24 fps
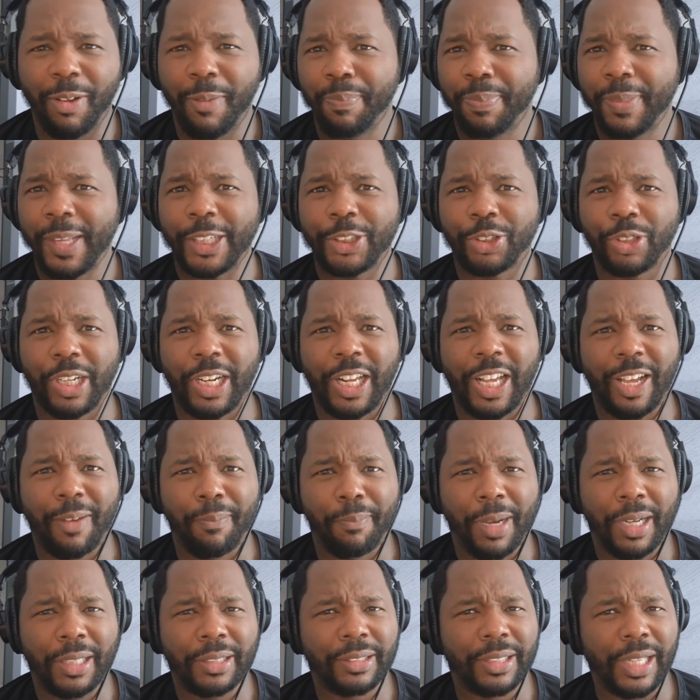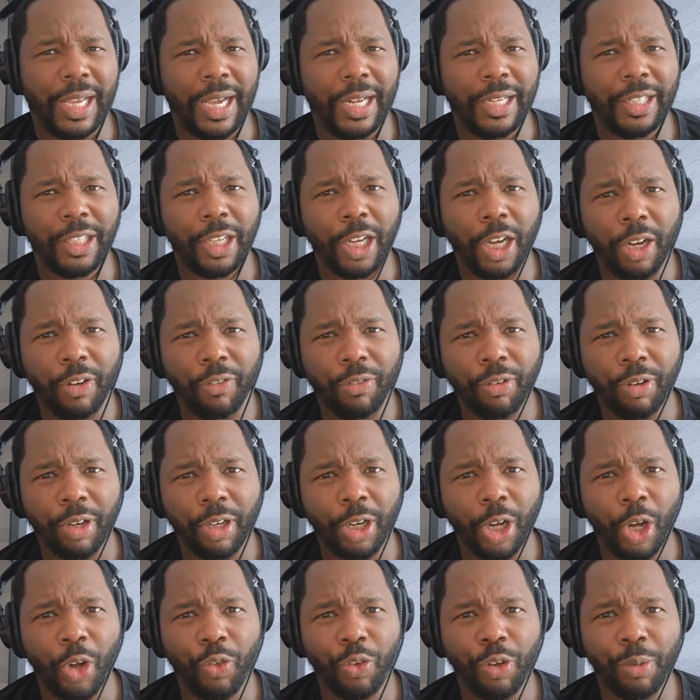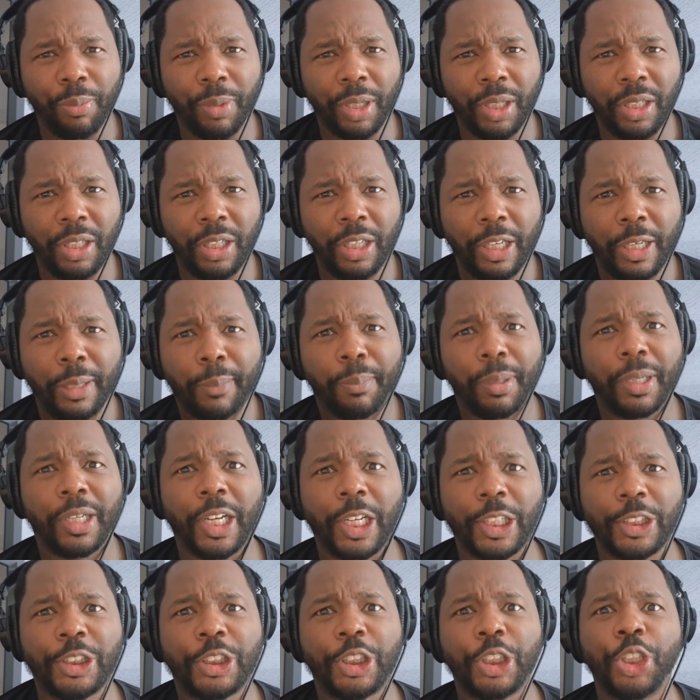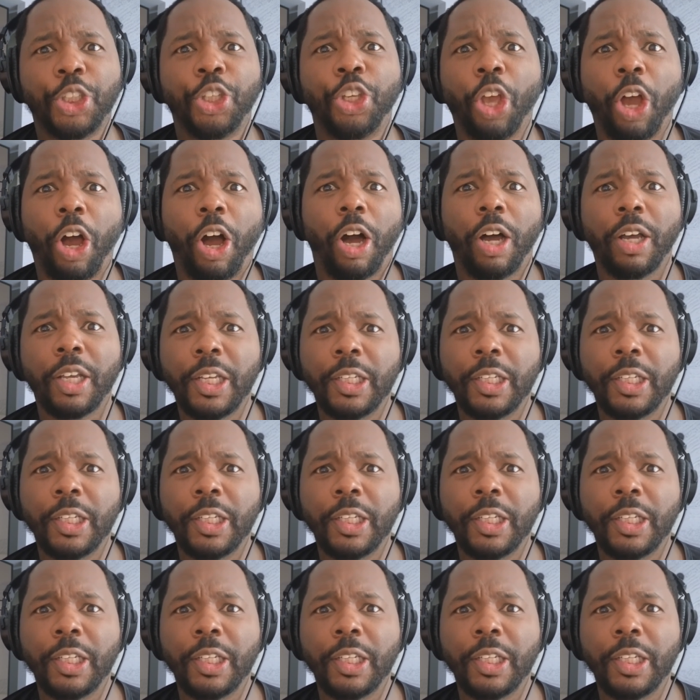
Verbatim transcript: I'm not trying to have my daddy hovering over me because to y'all,